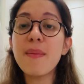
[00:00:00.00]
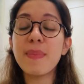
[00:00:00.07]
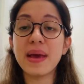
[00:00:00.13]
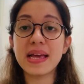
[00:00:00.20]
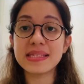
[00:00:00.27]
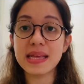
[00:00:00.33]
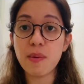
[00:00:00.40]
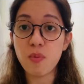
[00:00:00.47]

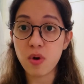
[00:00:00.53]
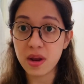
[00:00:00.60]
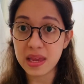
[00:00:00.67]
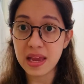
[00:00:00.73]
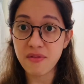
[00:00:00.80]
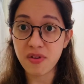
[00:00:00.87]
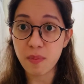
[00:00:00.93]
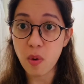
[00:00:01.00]
because I'm
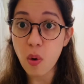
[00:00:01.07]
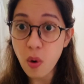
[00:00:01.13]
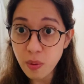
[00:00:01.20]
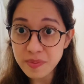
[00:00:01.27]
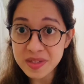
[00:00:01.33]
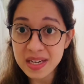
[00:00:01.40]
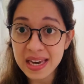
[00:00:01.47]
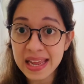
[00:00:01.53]
working from
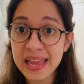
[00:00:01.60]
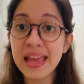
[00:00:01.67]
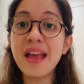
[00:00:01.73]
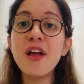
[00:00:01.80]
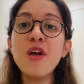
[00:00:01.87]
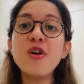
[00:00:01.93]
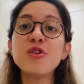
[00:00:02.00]
home today.